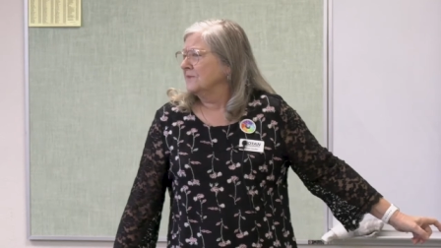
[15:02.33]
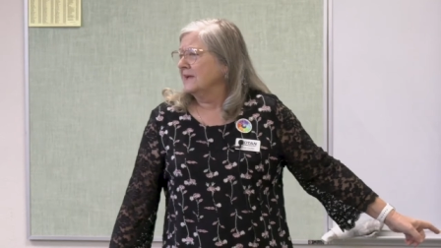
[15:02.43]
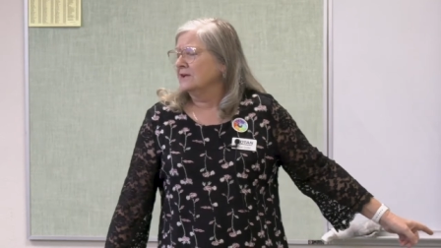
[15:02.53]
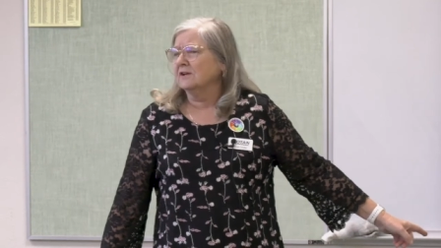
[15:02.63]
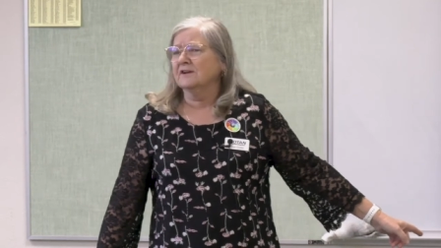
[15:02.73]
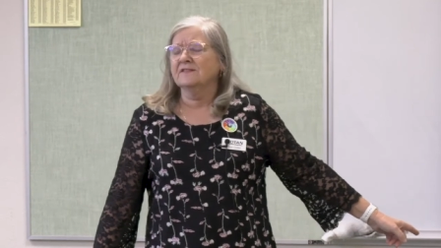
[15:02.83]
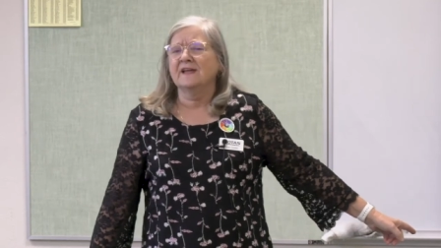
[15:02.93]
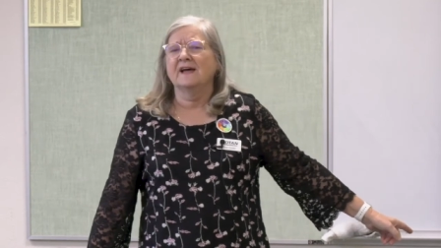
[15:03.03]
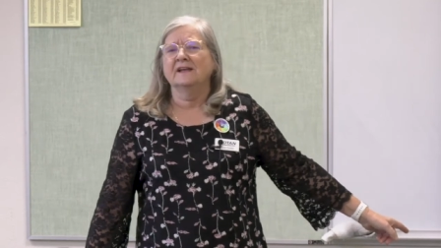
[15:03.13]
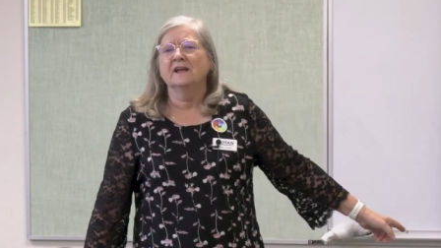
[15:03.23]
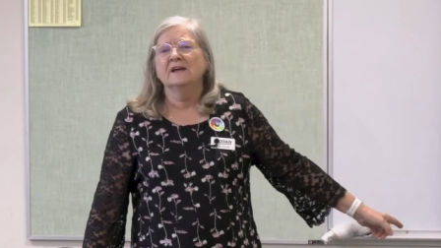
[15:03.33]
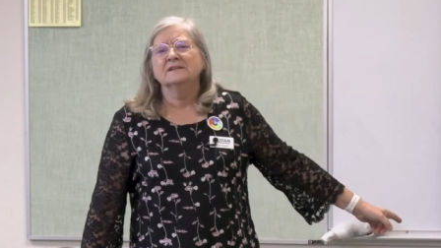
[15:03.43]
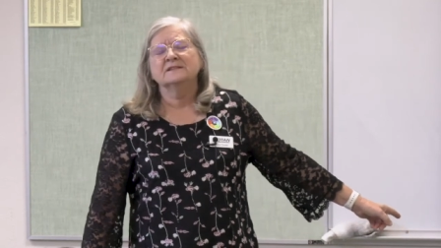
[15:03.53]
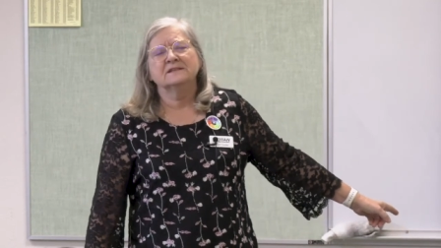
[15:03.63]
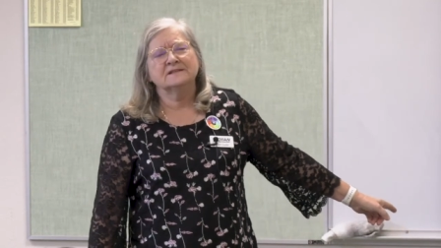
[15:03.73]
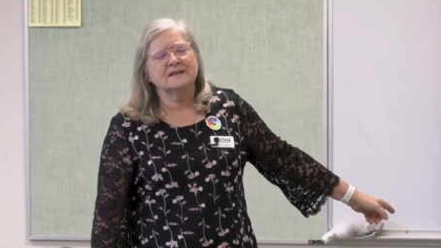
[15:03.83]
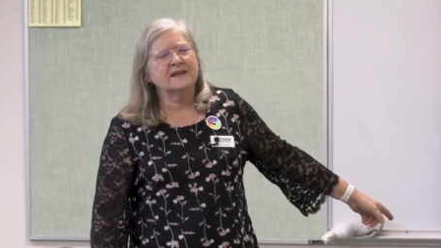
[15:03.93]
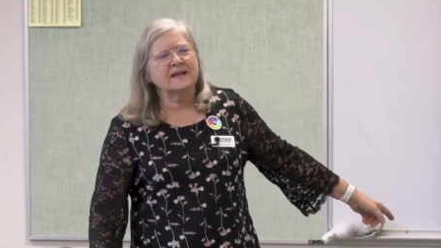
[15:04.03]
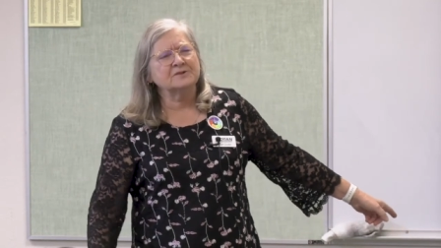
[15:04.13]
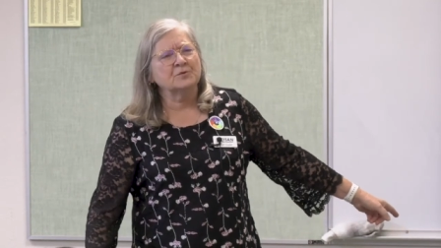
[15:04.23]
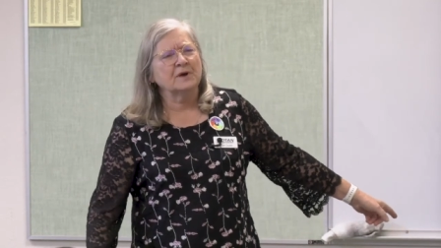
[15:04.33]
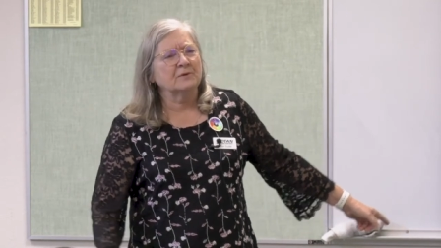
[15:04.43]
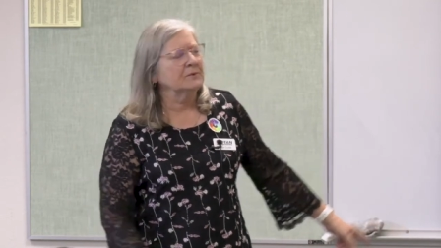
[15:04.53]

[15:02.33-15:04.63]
take a look at that. CK12,